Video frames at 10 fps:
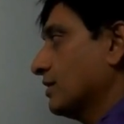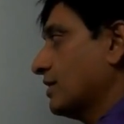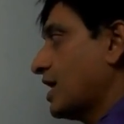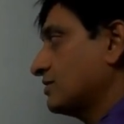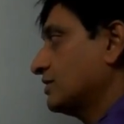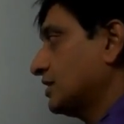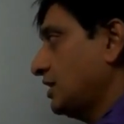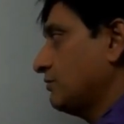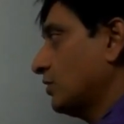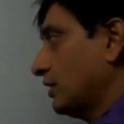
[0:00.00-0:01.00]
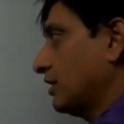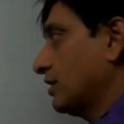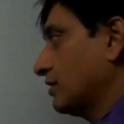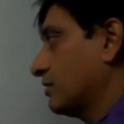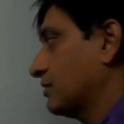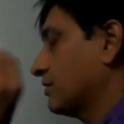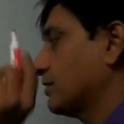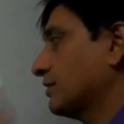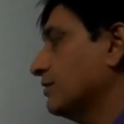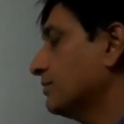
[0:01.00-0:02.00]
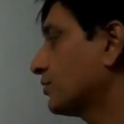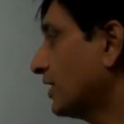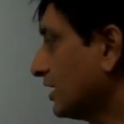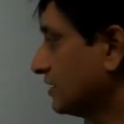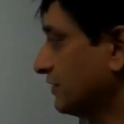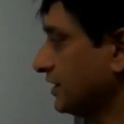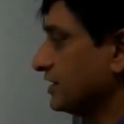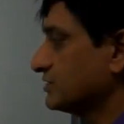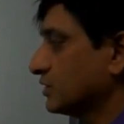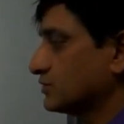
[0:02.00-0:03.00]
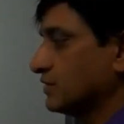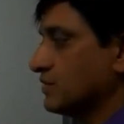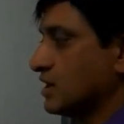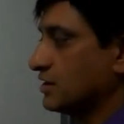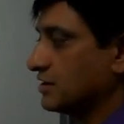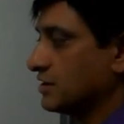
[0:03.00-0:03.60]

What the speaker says: that's the key word here. Productivity is what we want.